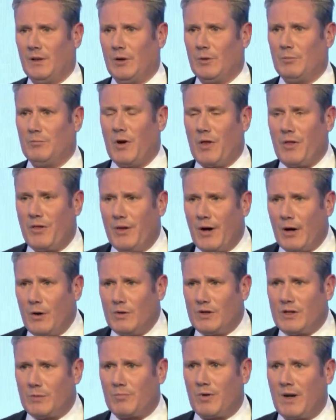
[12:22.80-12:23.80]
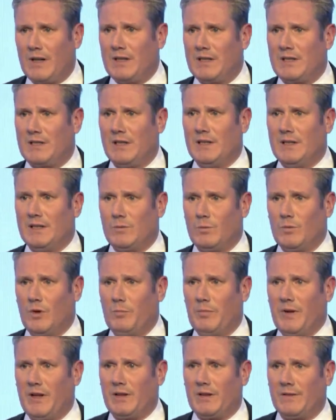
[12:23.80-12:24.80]
but those apprentices will
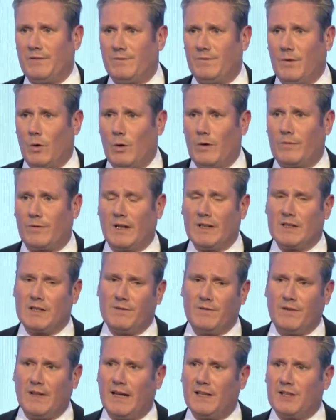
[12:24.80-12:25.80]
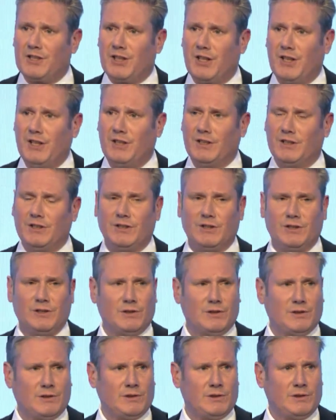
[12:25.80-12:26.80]
be at the forefront of that change,
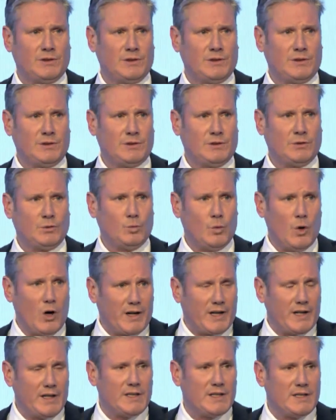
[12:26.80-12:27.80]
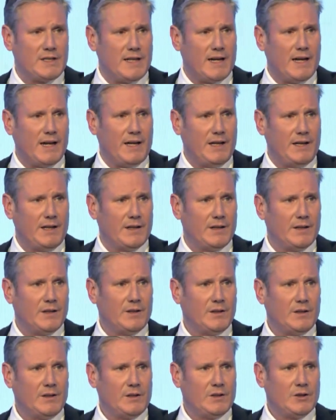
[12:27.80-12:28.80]
working today,
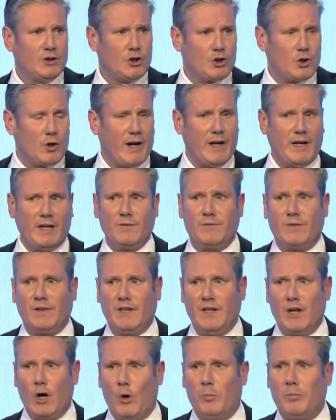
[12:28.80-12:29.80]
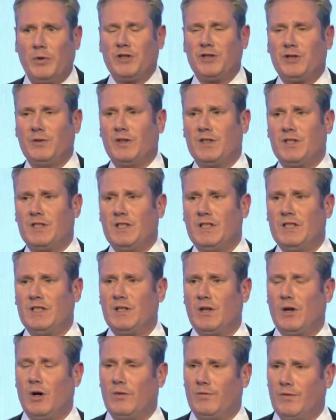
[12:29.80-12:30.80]
training for the opportunities
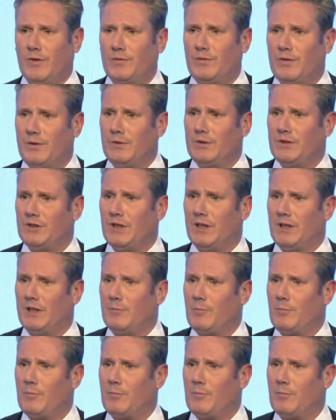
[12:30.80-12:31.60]
of the future.